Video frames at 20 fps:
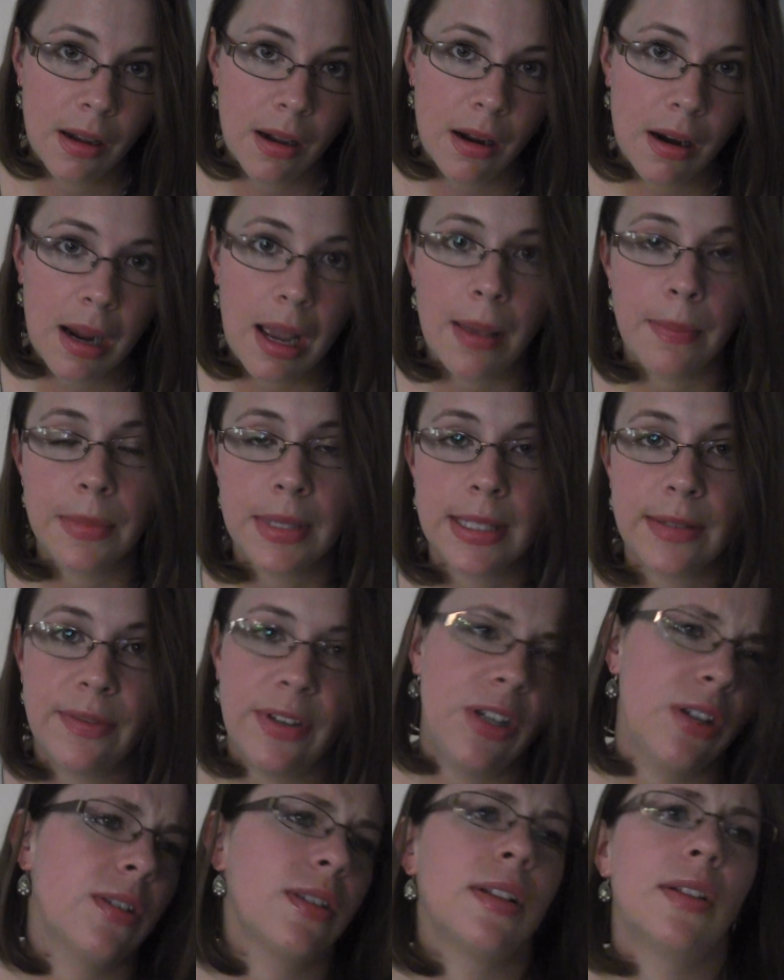Our
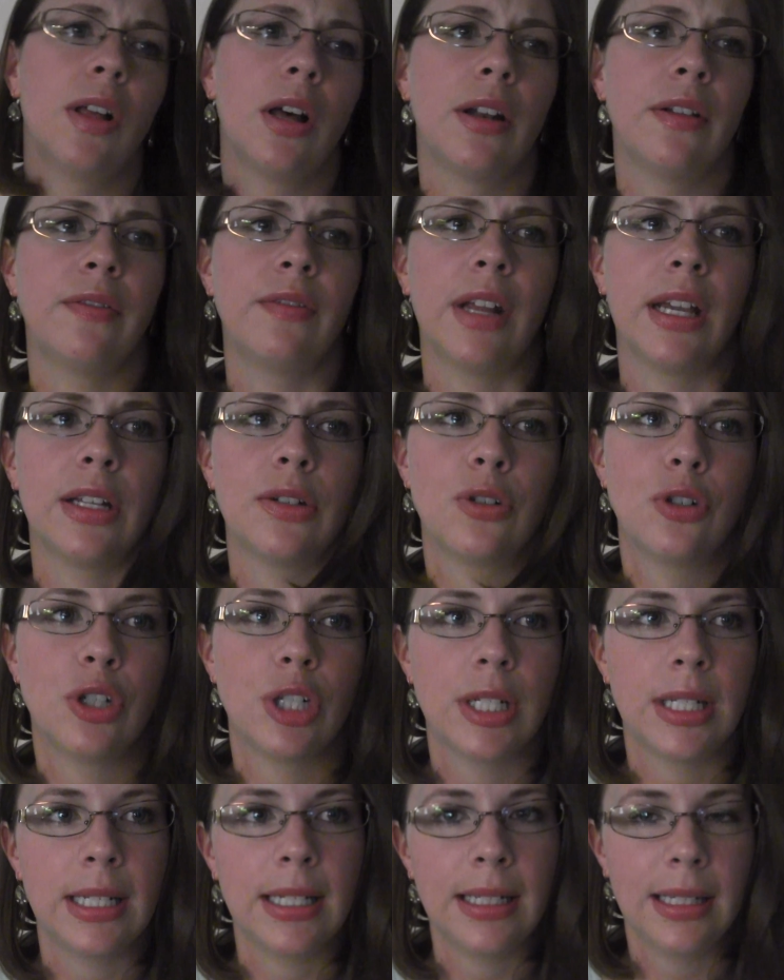atmosphere has a lot of
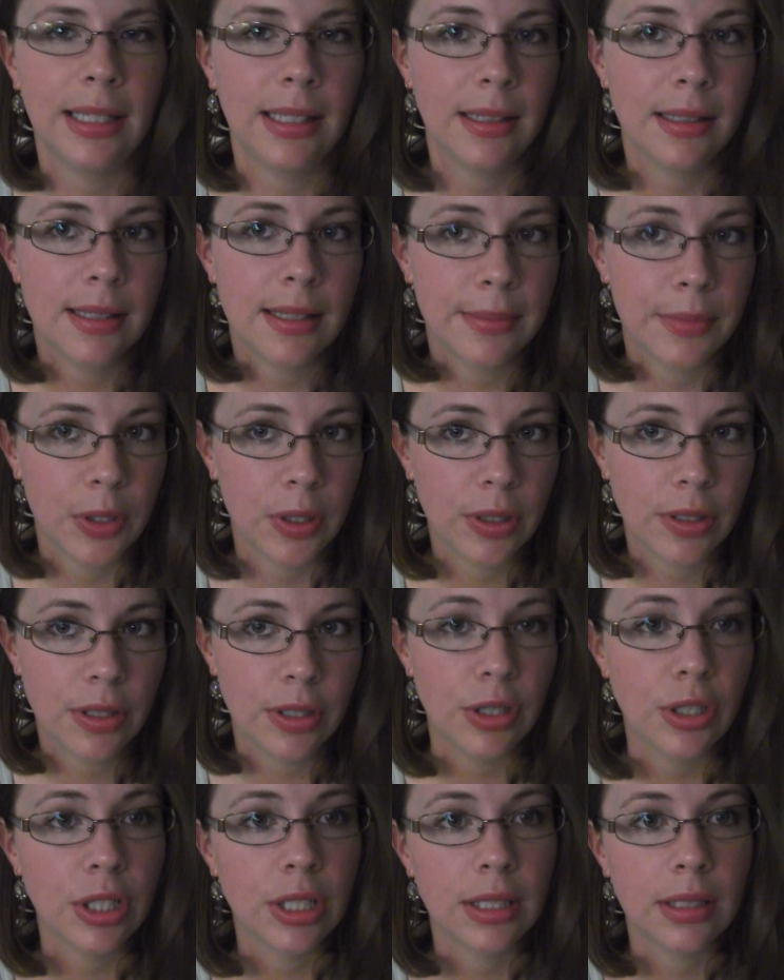nitrogen in it, some
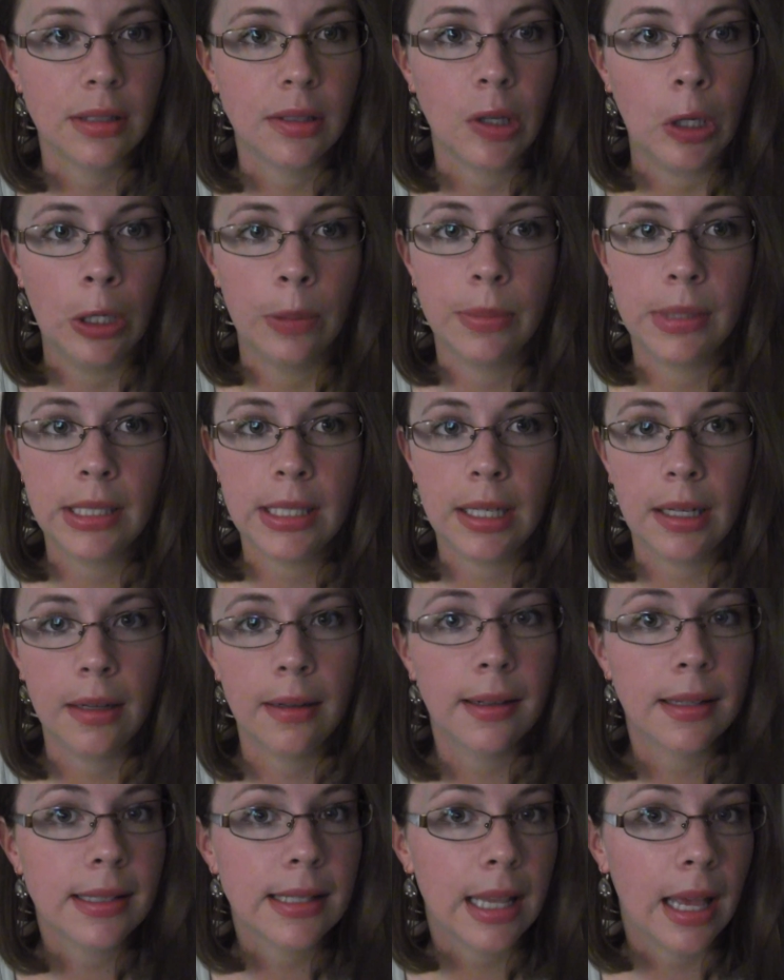oxygen, carbon
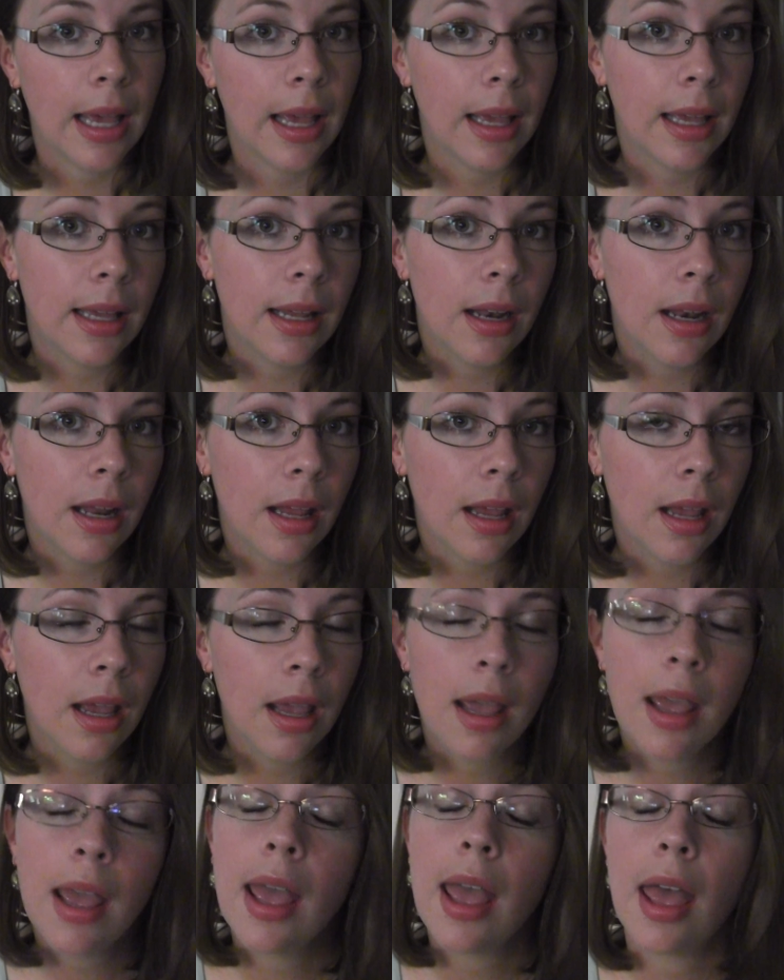dioxide,
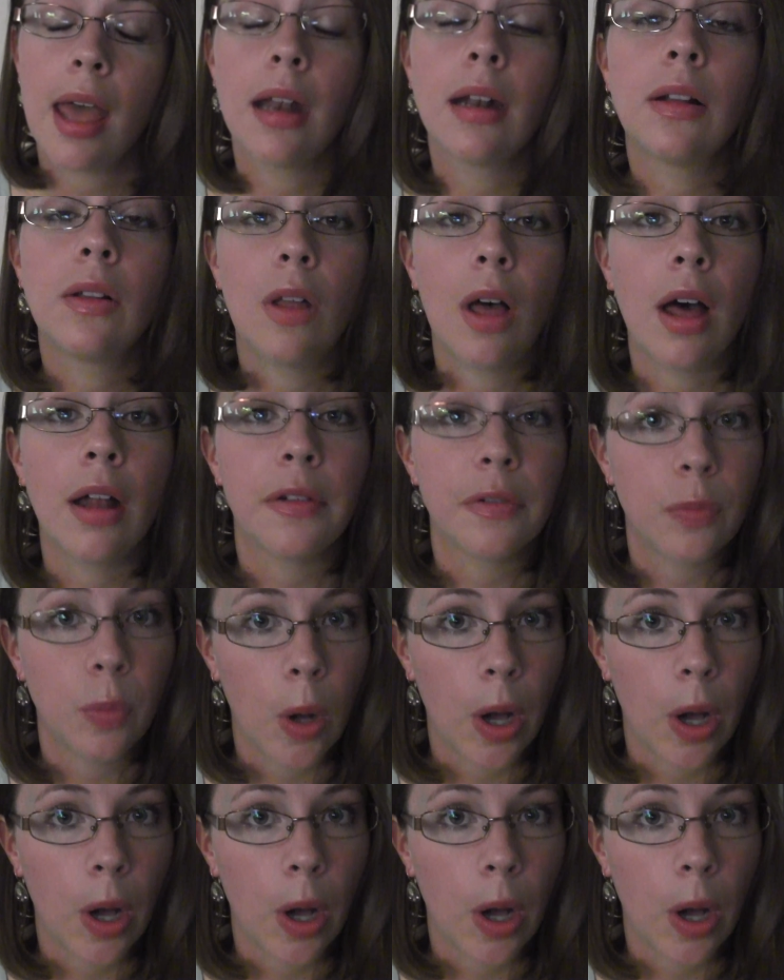and a lot of